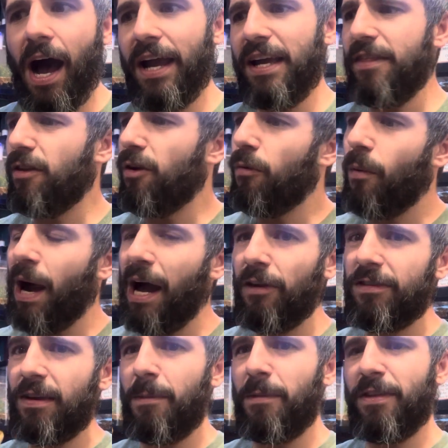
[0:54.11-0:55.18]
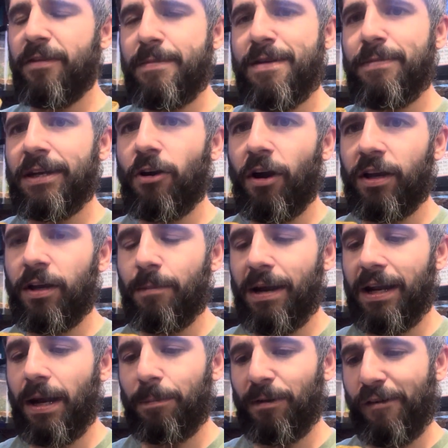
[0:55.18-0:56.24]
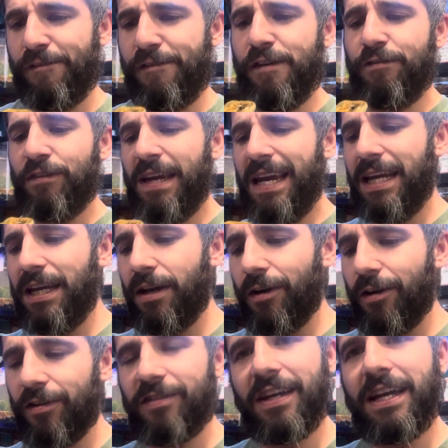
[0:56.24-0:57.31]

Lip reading: In the wild, some of them have been documented up to 15 years,